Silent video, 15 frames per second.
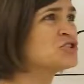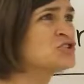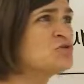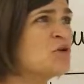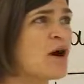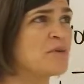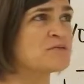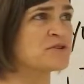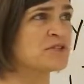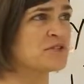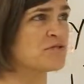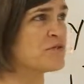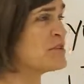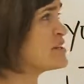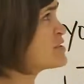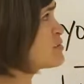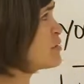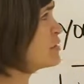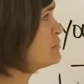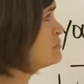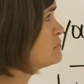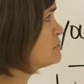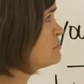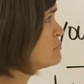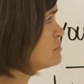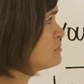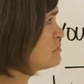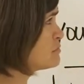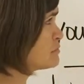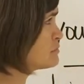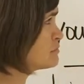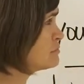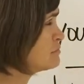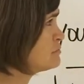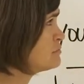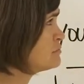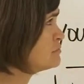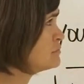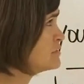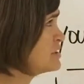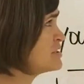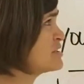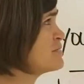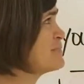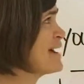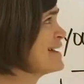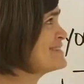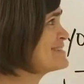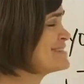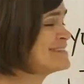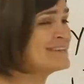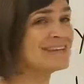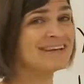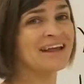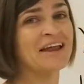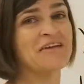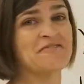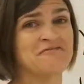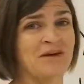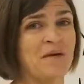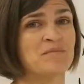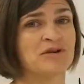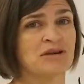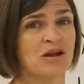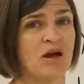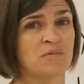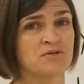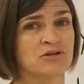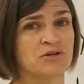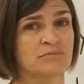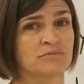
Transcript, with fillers: two options for this one. There's a masculine and a feminine option.